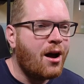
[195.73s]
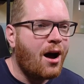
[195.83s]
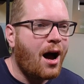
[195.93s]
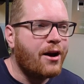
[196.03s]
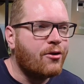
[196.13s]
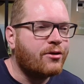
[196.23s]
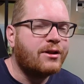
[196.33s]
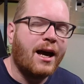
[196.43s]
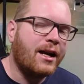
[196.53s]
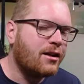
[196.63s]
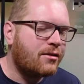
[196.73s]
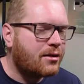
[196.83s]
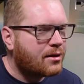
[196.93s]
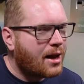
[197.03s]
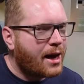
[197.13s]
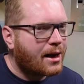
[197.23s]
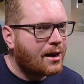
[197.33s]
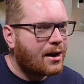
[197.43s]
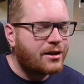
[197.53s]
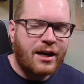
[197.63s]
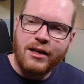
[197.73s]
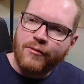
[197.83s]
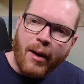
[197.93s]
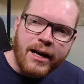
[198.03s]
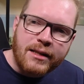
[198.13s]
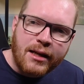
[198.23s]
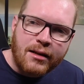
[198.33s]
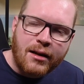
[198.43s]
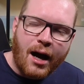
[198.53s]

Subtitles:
I noticed I had a change of mindset.